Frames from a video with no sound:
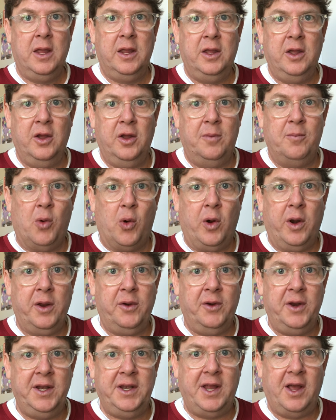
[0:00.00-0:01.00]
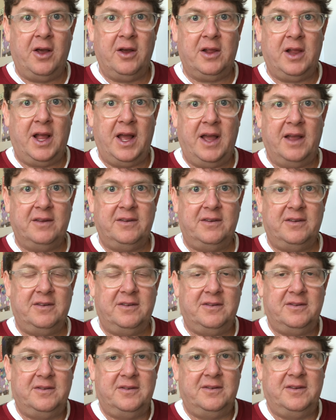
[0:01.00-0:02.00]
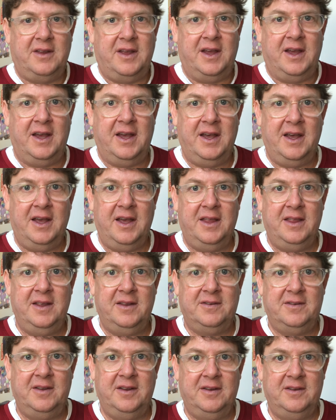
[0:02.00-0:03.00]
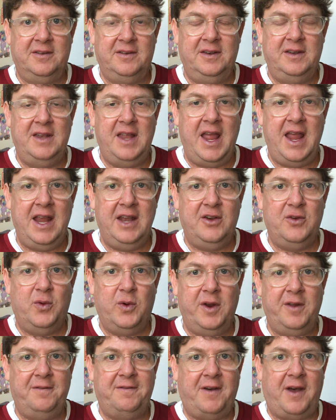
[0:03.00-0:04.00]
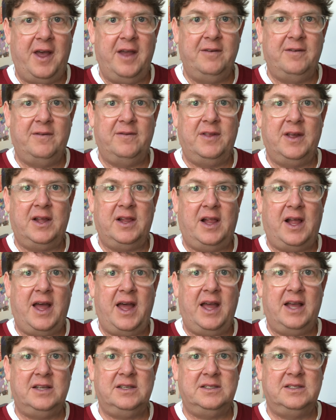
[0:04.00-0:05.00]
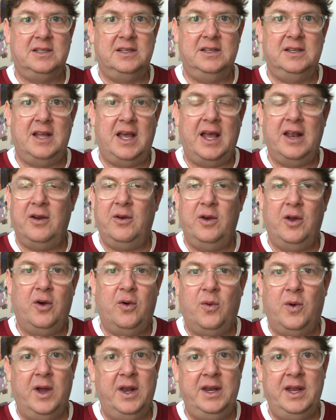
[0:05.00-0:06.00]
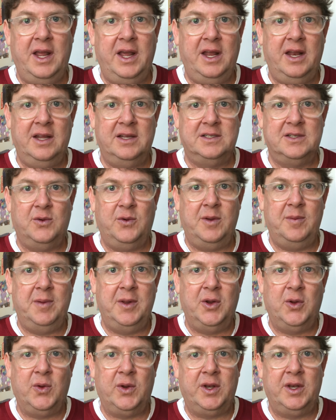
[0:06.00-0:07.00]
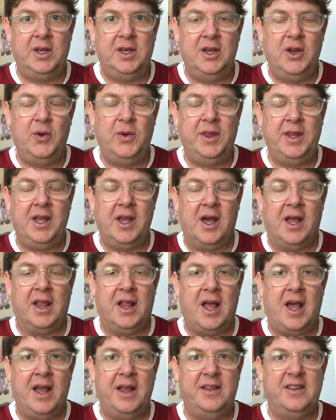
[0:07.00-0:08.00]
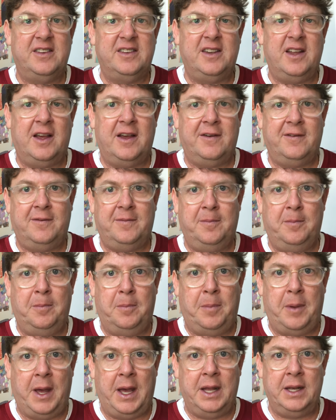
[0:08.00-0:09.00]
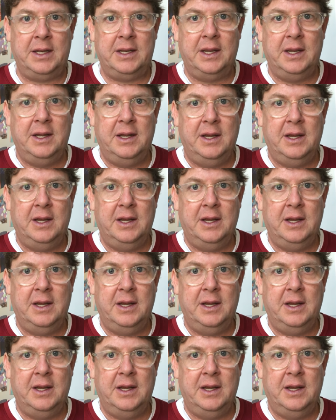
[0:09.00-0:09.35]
Good morning, retail class. This is day 25 of the class, and I don't know what day it is that we've been doing the online stuff, but